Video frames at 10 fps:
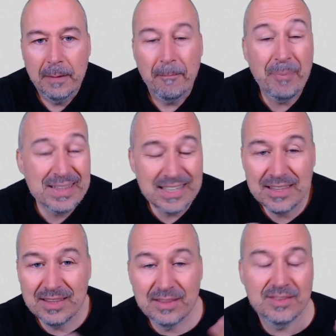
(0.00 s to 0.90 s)
but I
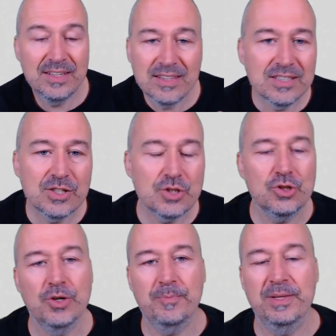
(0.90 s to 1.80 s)
didn't
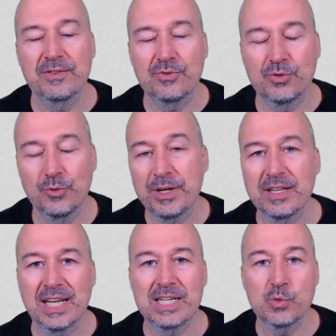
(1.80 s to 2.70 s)
stop and to
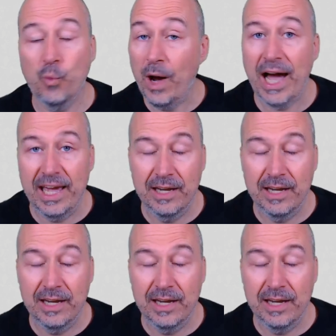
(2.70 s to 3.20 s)
realize why.